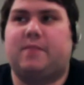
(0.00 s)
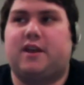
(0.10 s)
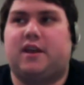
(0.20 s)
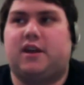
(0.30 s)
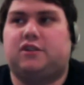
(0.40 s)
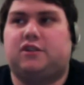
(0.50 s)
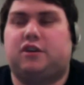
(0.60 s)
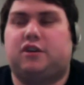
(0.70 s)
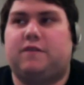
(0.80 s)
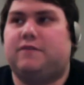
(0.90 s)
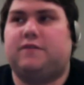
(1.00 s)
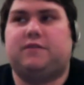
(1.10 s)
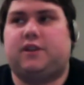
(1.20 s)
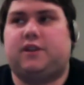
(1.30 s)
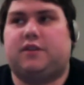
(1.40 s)
So if you ever
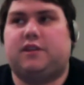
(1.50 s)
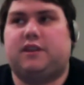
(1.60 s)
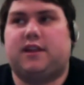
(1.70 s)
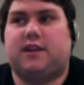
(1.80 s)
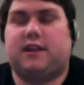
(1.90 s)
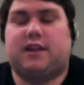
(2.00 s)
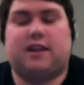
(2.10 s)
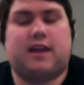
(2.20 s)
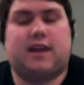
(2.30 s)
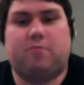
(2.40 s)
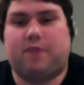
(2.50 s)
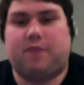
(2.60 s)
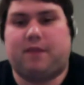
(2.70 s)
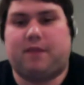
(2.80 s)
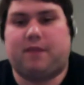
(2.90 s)
need any help, I
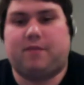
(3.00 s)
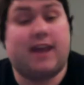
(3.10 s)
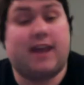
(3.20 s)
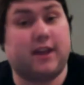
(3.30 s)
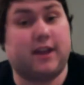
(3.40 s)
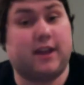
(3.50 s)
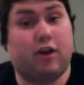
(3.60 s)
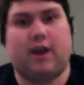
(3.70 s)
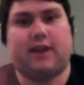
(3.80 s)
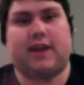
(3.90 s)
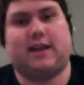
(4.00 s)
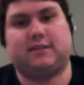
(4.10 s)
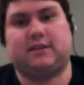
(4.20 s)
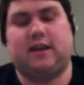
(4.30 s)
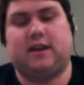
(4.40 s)
can help, or I can ask
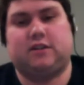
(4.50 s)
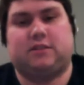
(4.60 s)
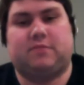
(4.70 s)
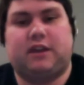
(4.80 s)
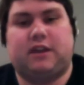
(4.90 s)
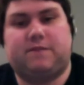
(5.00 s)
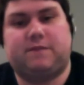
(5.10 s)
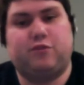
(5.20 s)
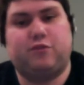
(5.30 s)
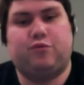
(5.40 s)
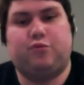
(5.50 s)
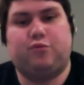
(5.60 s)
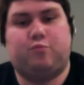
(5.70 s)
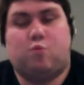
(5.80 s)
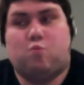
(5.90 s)
somebody if you
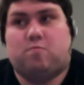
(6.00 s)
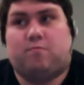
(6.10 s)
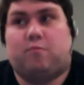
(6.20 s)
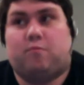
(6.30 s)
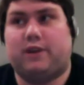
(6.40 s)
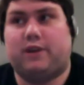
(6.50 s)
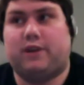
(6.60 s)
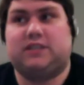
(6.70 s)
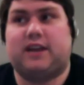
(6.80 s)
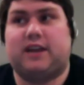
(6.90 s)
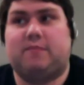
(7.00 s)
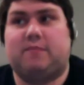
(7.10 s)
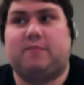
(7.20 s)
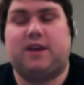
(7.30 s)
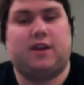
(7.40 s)
want to set up
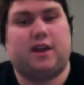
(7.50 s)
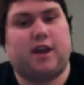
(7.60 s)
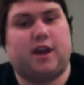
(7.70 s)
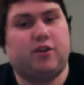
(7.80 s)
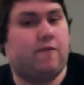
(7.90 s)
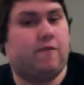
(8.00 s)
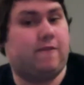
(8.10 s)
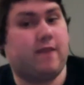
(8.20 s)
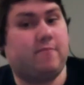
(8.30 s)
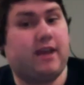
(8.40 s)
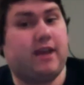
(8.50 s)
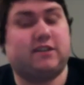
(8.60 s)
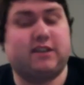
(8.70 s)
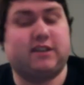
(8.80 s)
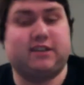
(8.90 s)
your own fan page, because
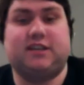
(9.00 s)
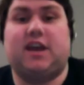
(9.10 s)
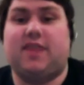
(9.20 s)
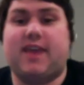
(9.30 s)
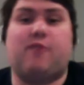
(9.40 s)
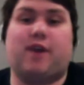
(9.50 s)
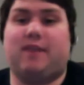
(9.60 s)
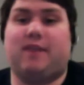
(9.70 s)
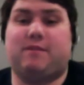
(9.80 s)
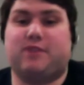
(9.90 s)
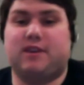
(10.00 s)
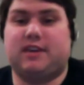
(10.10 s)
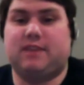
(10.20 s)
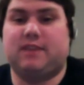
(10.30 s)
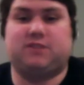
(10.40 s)
that way people can keep in
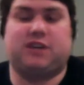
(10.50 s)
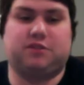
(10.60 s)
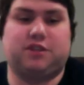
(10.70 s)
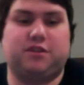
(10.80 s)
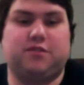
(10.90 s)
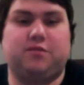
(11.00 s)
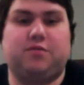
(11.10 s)
touch with you.